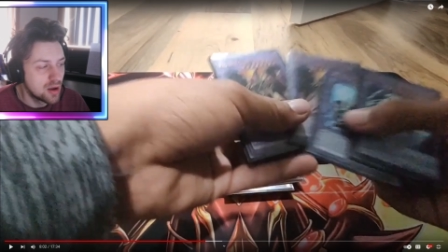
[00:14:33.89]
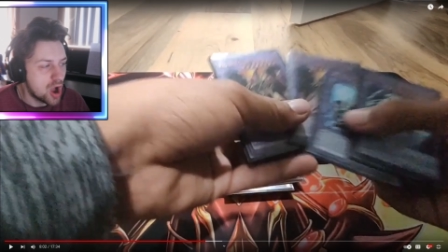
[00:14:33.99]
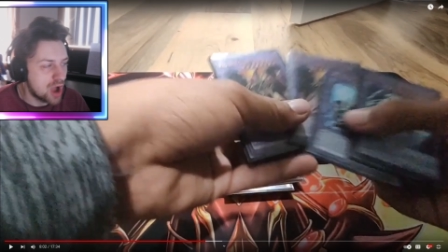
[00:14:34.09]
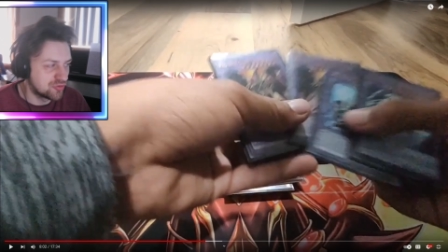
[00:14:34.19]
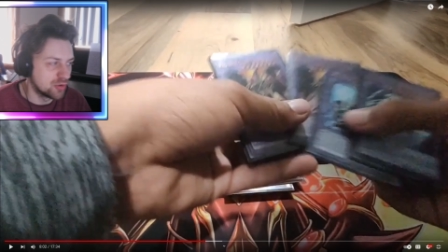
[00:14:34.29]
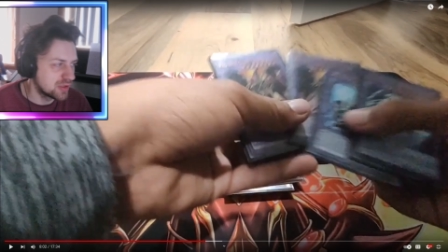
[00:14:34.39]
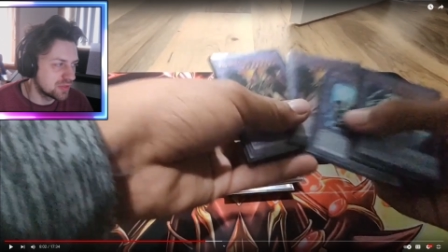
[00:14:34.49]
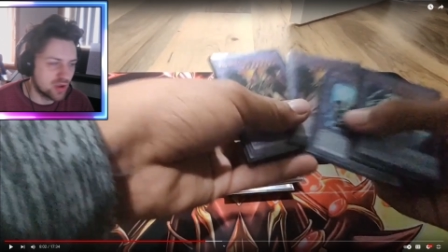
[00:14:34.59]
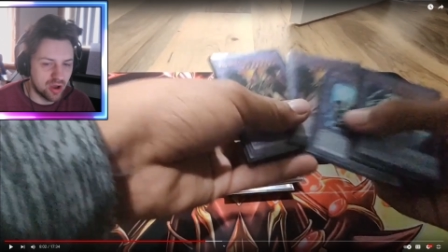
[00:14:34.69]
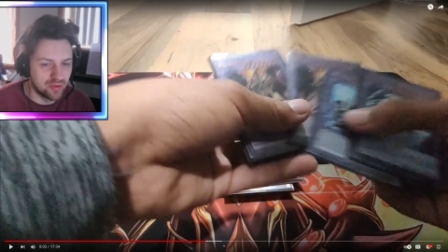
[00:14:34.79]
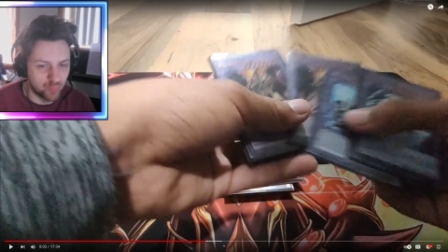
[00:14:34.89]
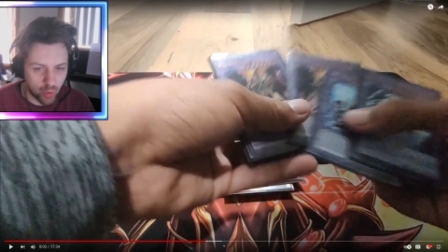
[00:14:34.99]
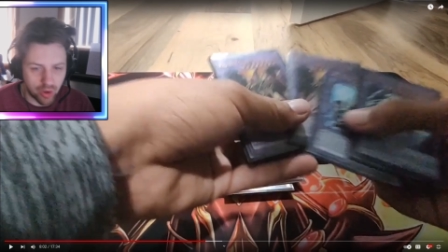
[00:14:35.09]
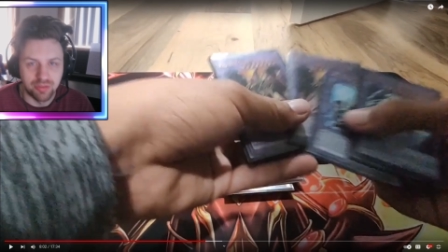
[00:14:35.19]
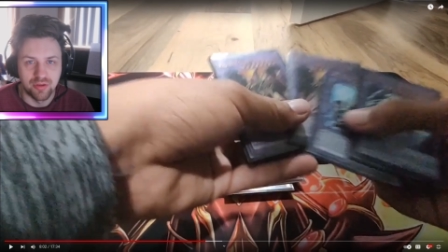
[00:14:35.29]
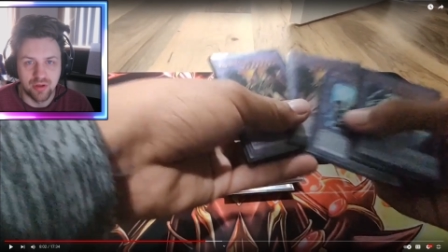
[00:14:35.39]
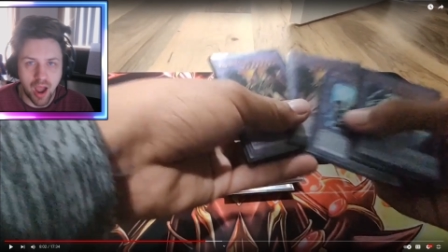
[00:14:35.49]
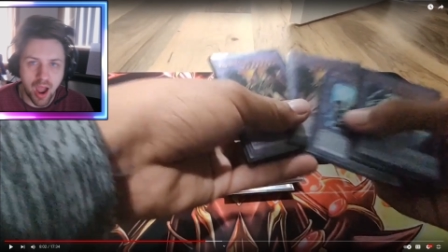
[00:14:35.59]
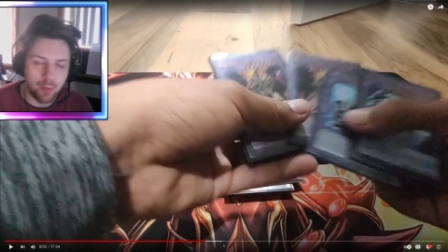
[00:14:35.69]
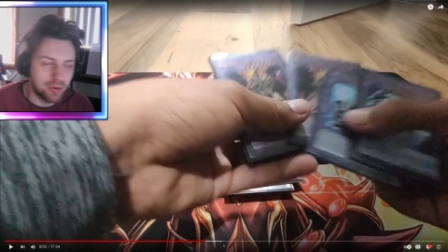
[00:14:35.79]
I don't think the card's worth it.
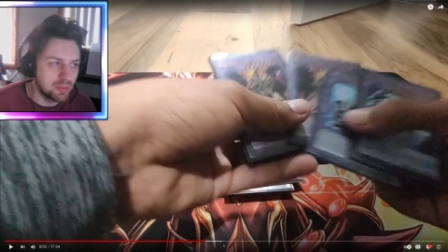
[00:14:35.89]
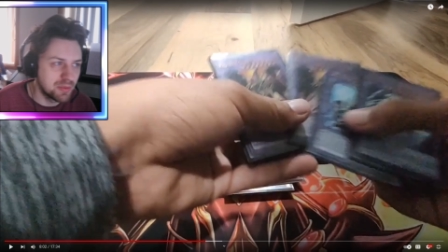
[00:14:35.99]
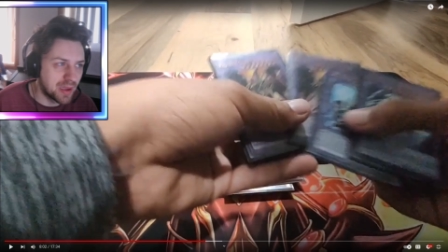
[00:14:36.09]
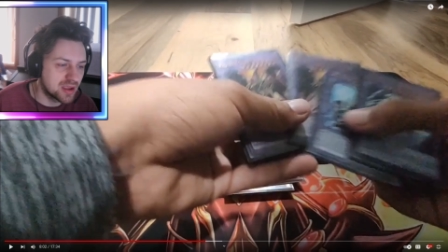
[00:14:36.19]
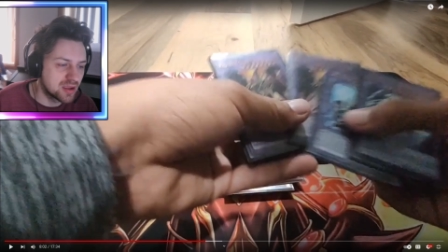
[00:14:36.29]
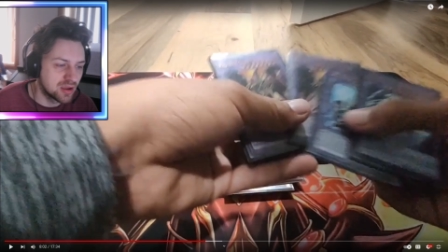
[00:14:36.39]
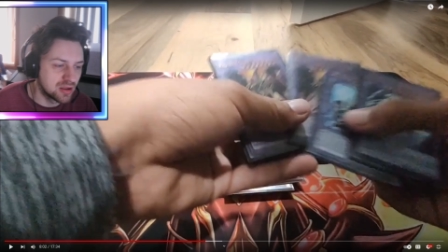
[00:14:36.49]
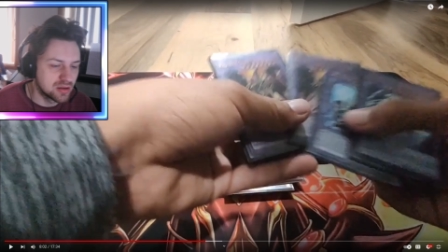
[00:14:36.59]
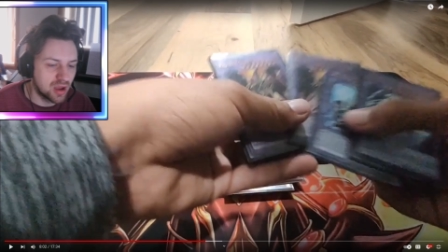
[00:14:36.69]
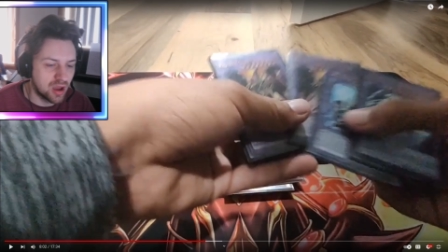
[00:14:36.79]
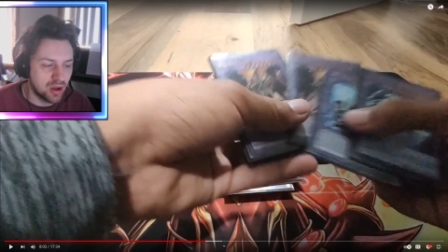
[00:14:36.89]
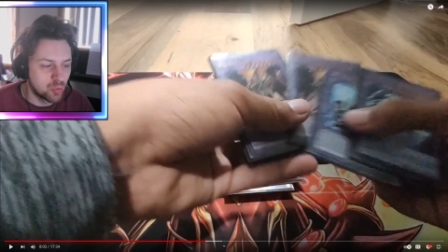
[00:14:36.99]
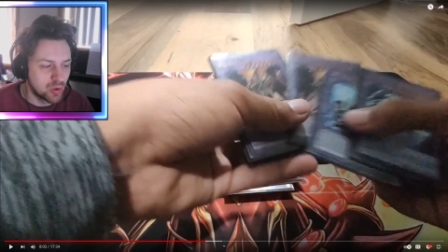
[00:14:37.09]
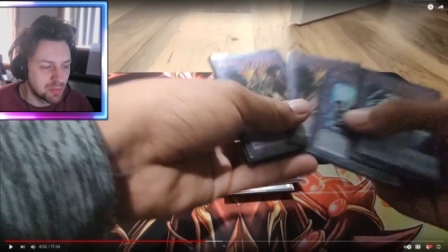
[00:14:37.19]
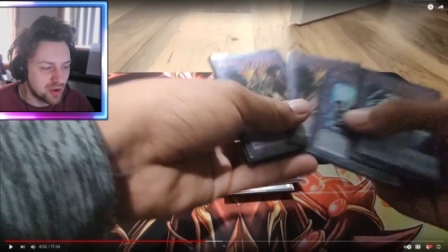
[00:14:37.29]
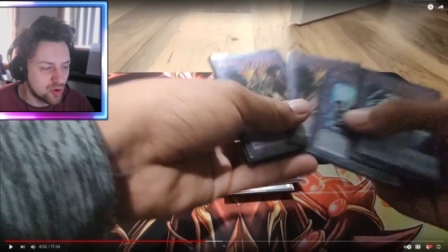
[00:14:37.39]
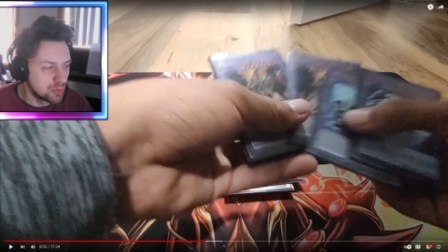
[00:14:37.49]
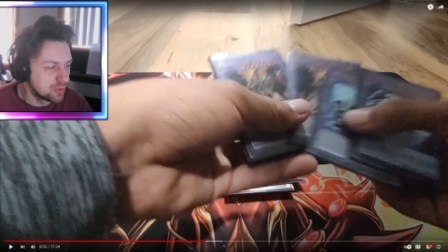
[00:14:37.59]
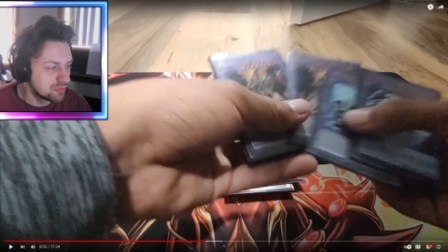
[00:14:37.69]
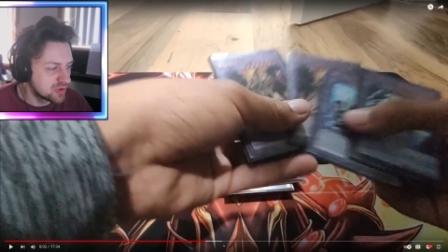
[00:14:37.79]
I'll probably make it uh, one of my
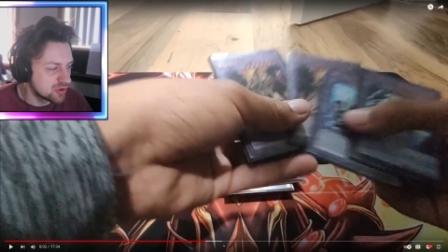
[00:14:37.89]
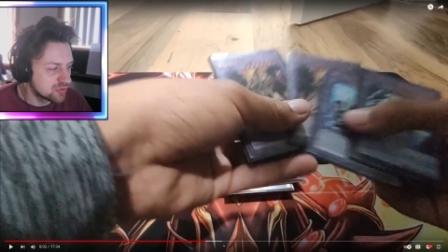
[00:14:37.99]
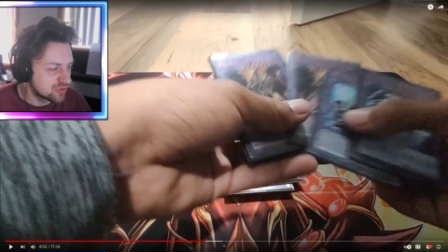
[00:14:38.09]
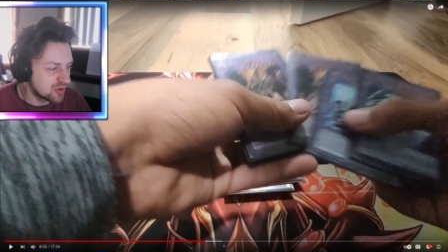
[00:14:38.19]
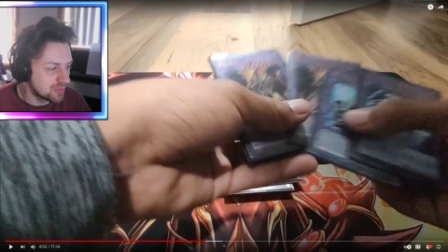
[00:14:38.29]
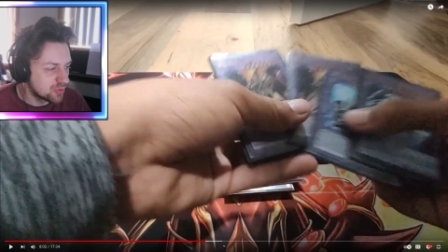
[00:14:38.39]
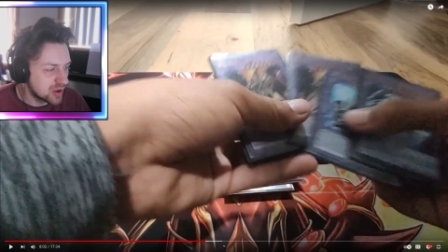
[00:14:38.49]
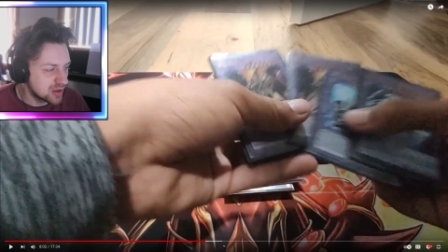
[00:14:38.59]
combo videos at some point,